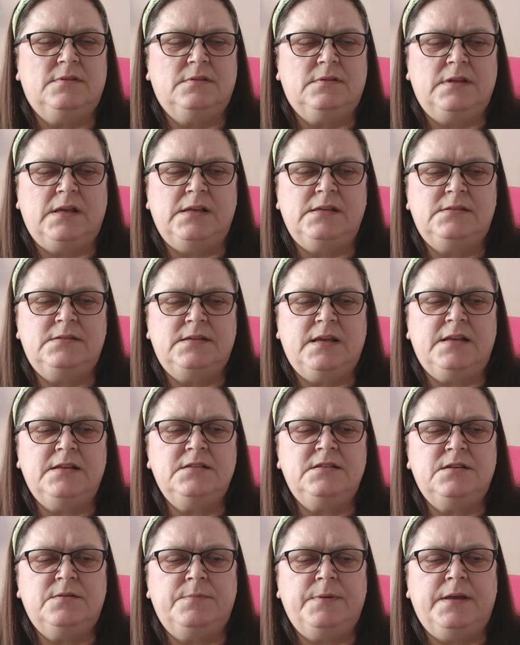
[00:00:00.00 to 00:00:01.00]
they
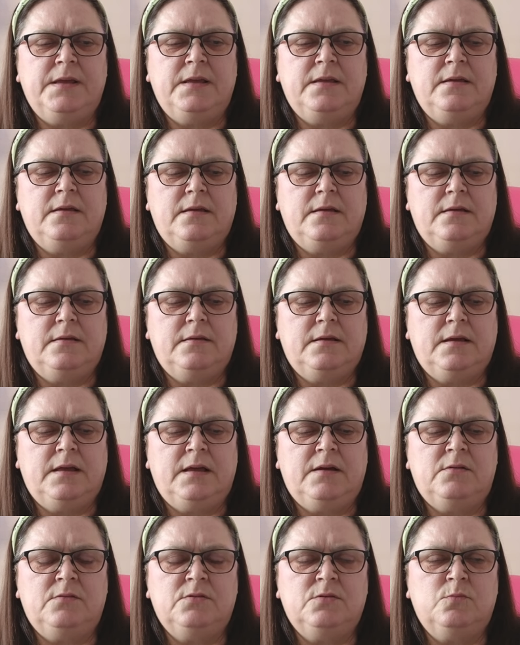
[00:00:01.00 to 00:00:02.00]
tend to be
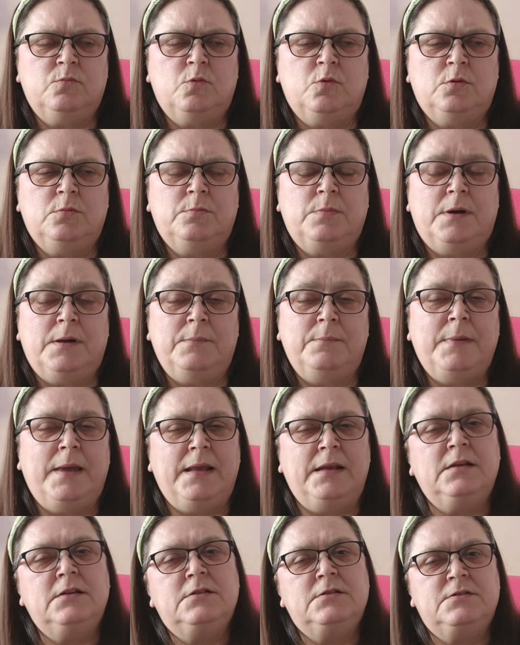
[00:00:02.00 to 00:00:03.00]
held and worn by
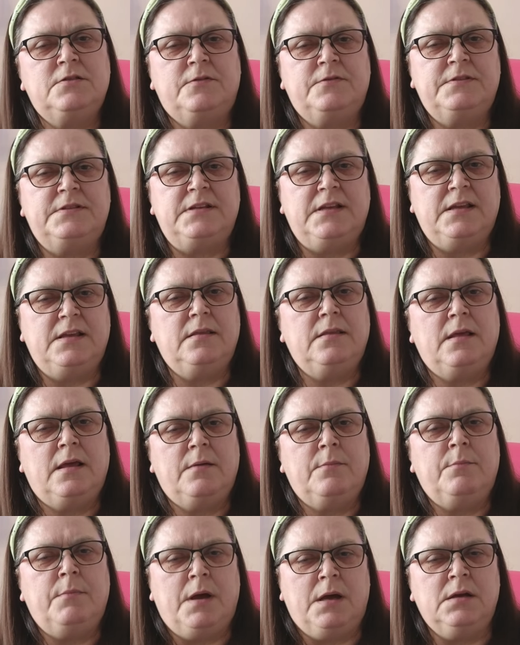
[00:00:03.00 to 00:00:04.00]
men because obviously
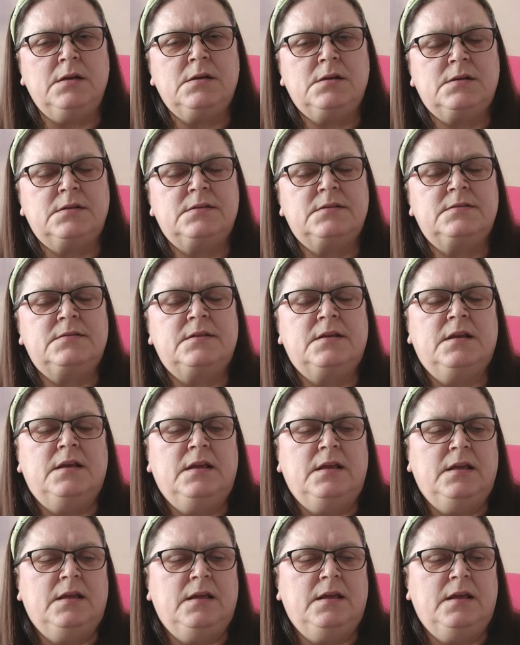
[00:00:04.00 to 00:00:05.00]
they're monks
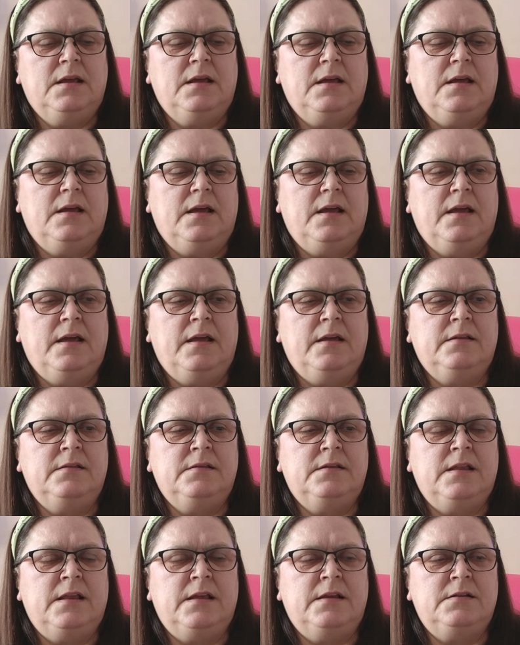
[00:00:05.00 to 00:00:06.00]

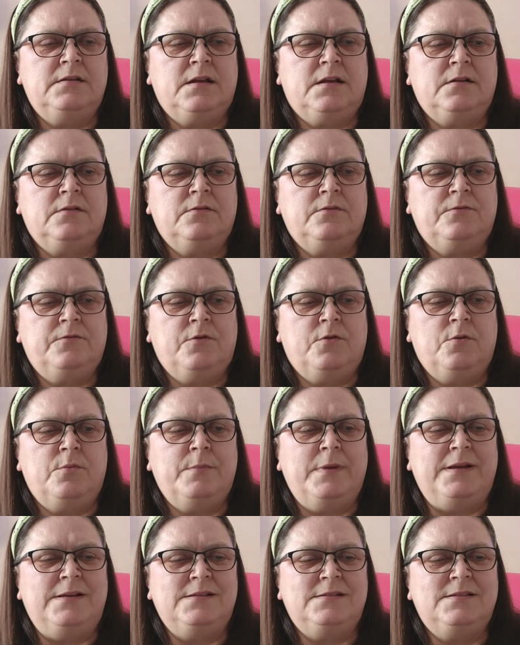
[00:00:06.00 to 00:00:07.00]
and they're done for
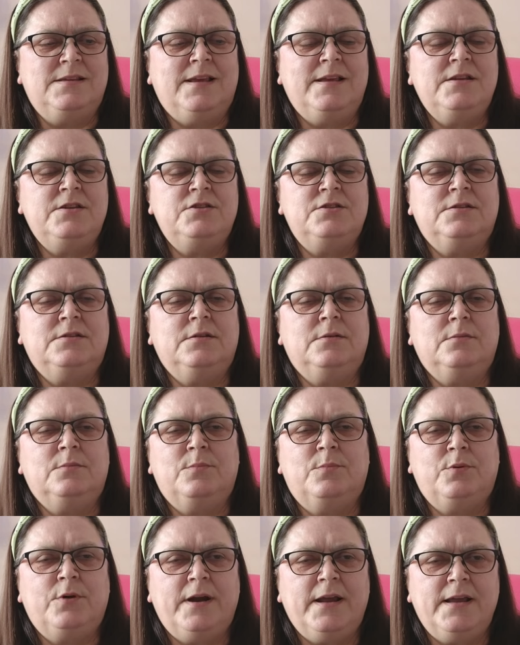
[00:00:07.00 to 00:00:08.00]
meditation and
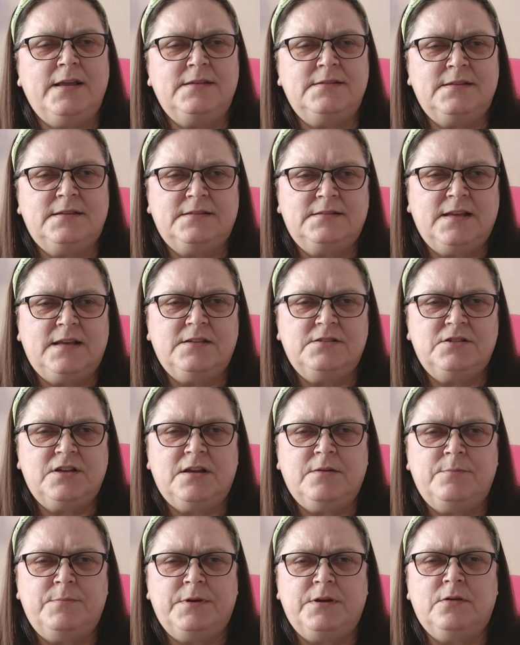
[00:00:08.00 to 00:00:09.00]
prayers,
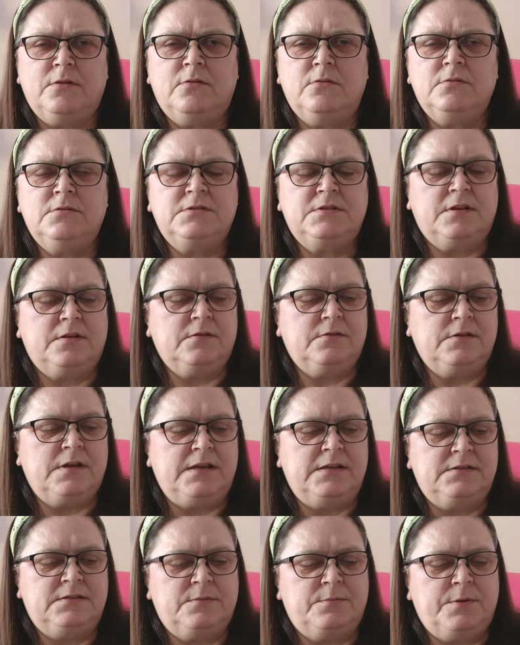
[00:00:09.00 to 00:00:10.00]
etc. But it also
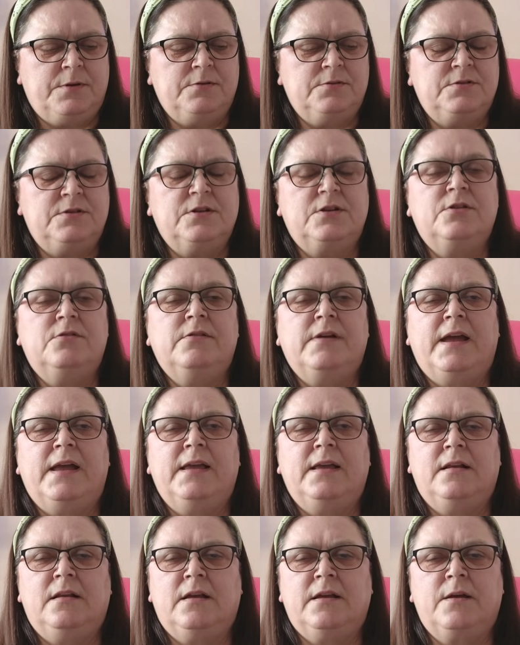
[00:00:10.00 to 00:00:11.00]
is supposed to
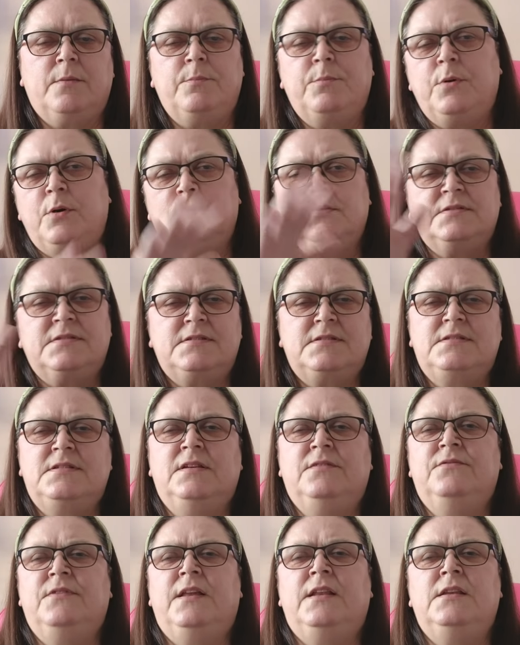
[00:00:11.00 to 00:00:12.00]
create like a
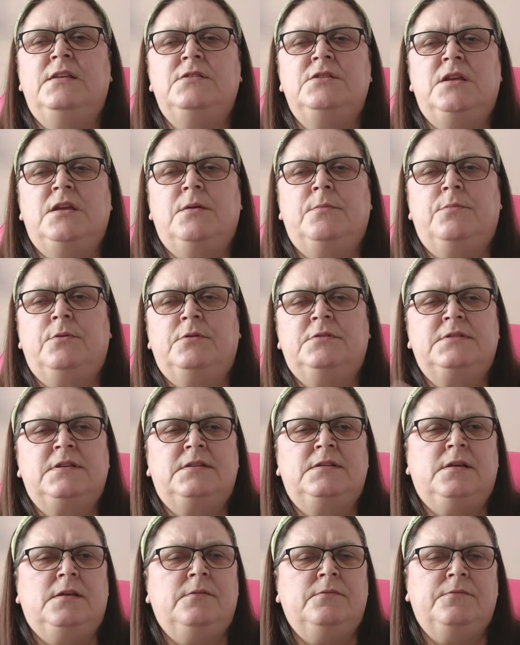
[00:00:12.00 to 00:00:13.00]
positive energy, a
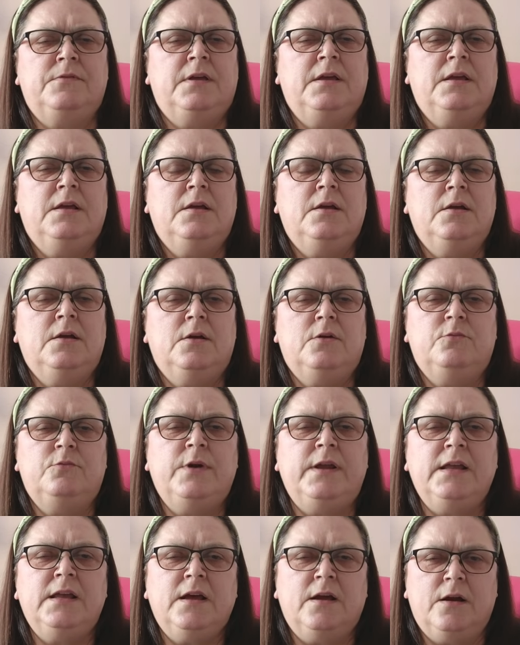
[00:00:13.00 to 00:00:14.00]
positive
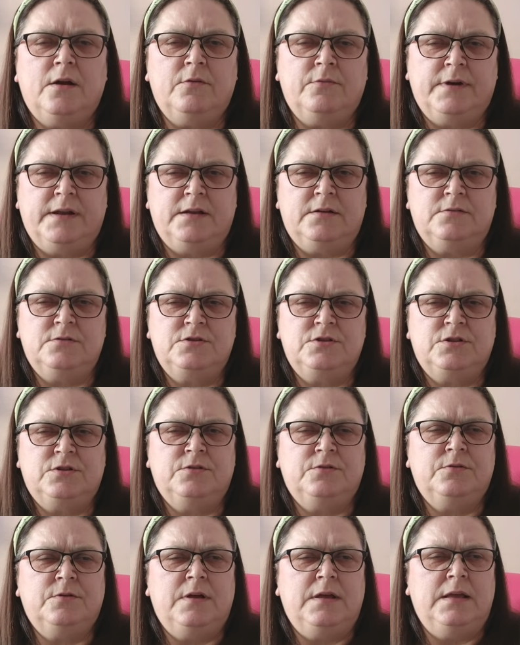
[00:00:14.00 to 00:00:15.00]
ring around
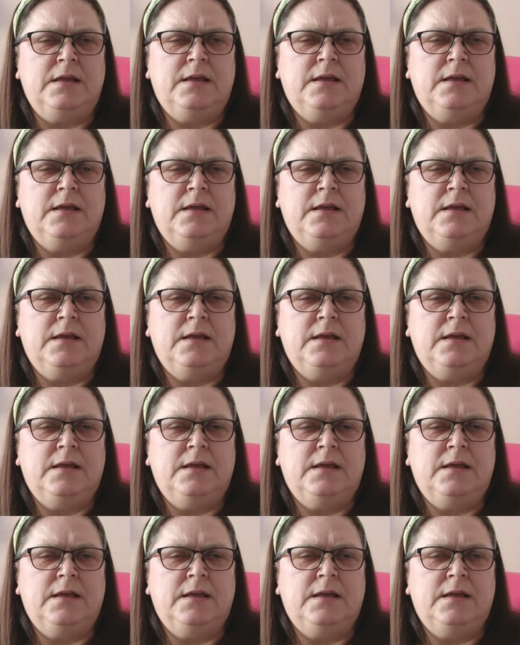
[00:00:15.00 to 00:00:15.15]
you.